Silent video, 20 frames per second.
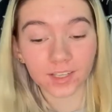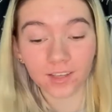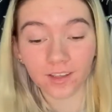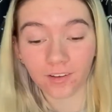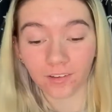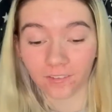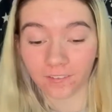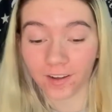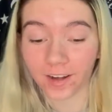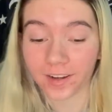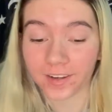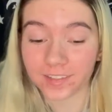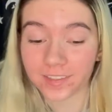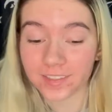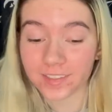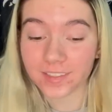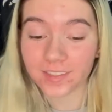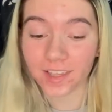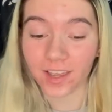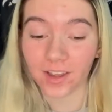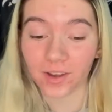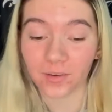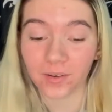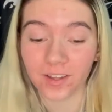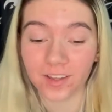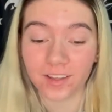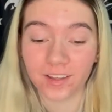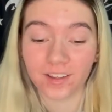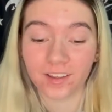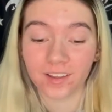All right, so
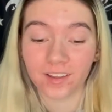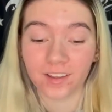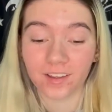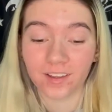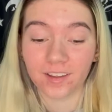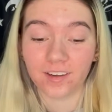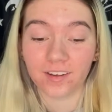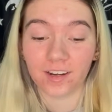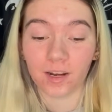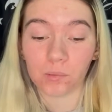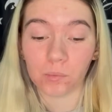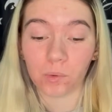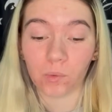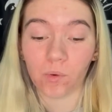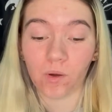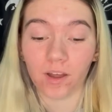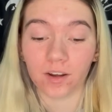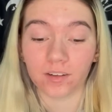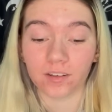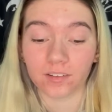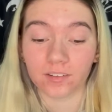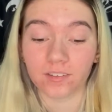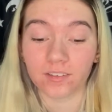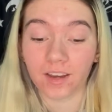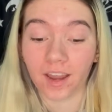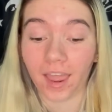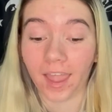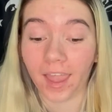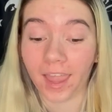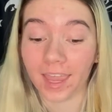number 1,
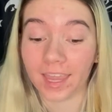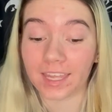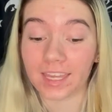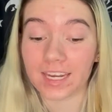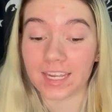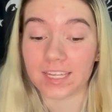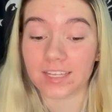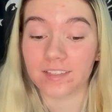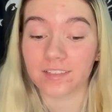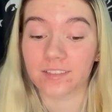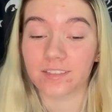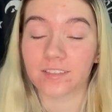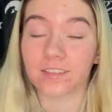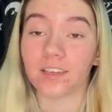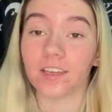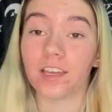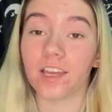Hades.